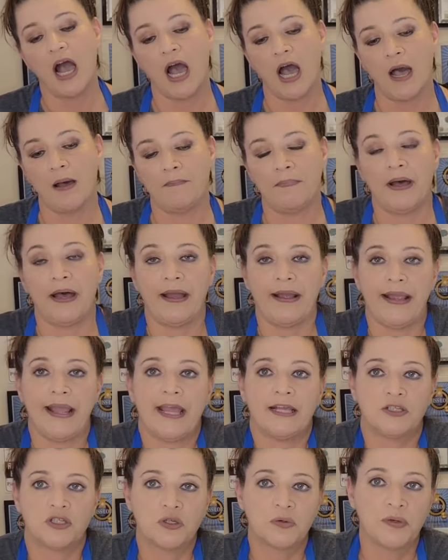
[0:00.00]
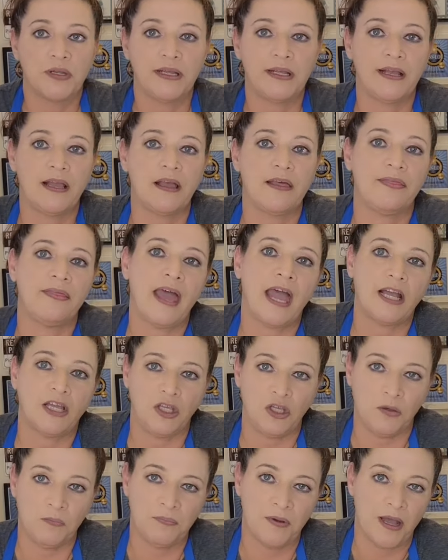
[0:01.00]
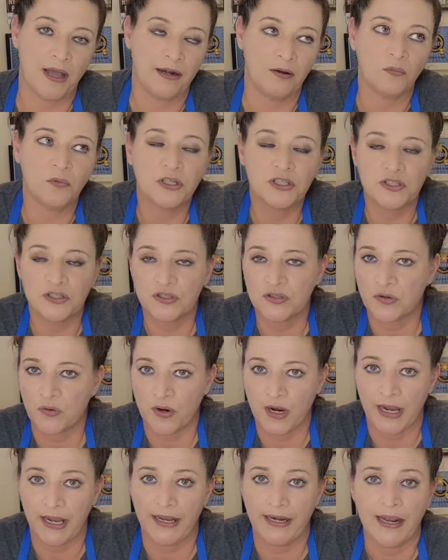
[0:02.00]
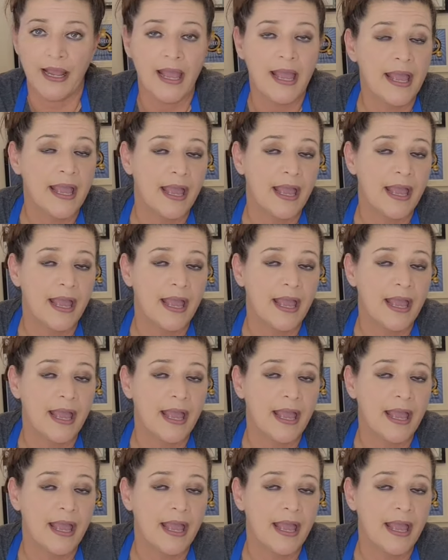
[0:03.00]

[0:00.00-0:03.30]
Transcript: uh, by entering that coupon, which is great.